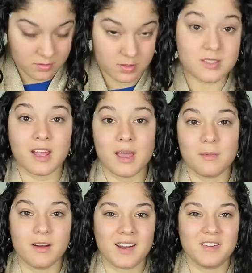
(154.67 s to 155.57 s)

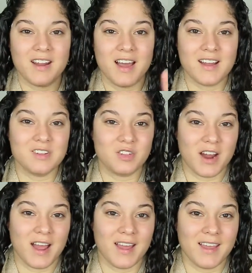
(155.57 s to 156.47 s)
Disclaimer, I do not
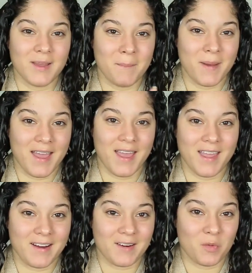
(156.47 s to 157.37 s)
dry my
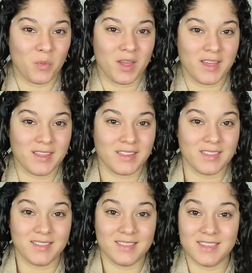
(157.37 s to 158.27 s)
hair with
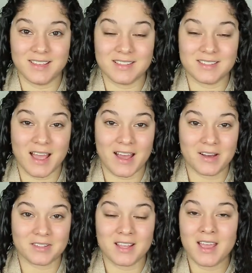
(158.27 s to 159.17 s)
these
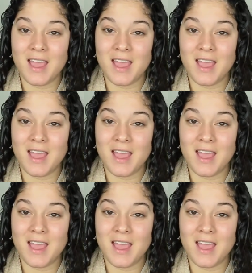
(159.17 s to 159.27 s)
towels.